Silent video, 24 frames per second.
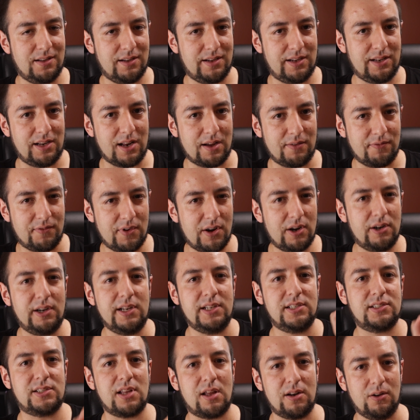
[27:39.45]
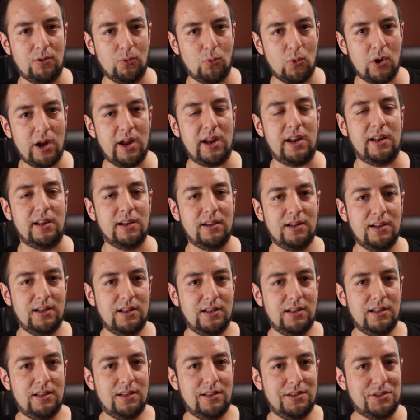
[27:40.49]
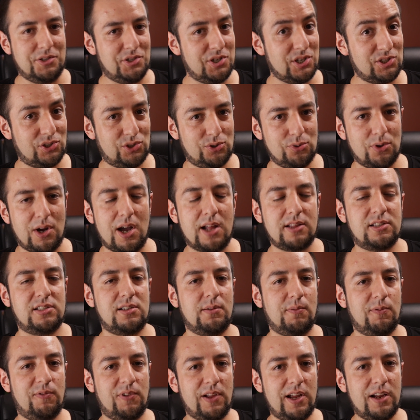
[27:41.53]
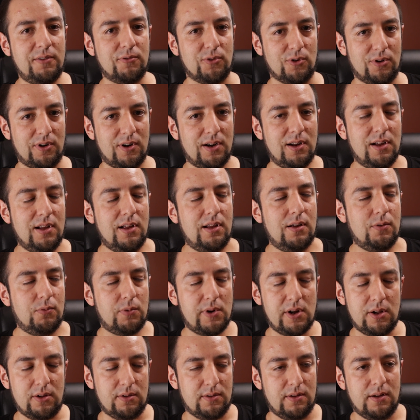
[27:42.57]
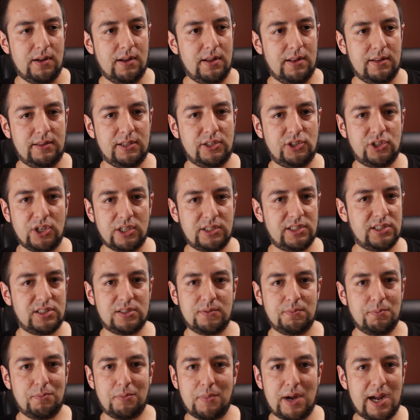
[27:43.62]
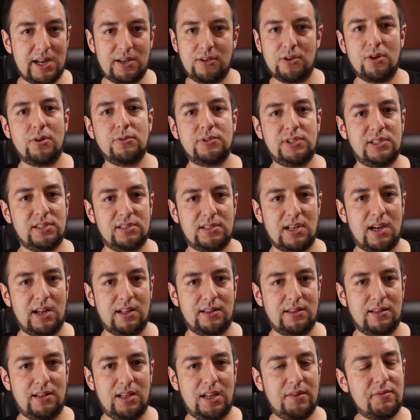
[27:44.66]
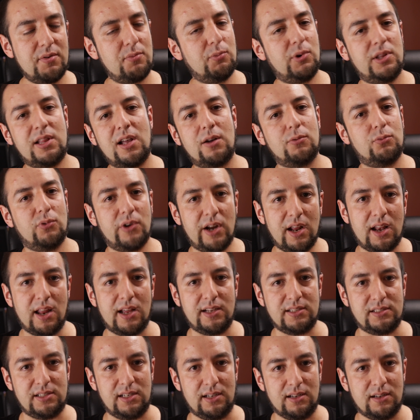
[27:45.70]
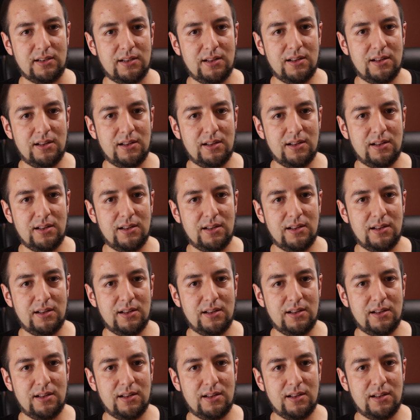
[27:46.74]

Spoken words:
in a very subtle way, just to add some flavor, well, the judges might notice that even without realizing,